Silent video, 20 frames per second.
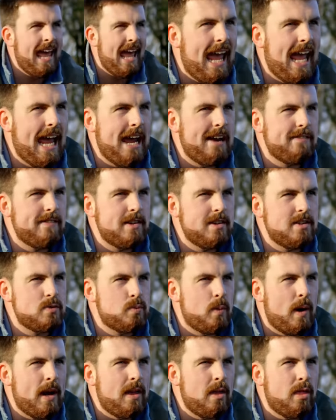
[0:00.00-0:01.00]

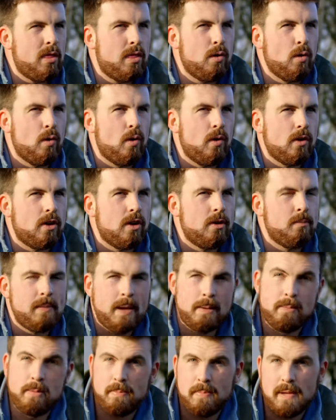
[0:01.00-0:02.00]
areas where you thought could
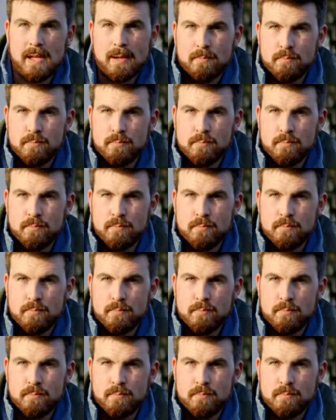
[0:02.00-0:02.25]
maybe be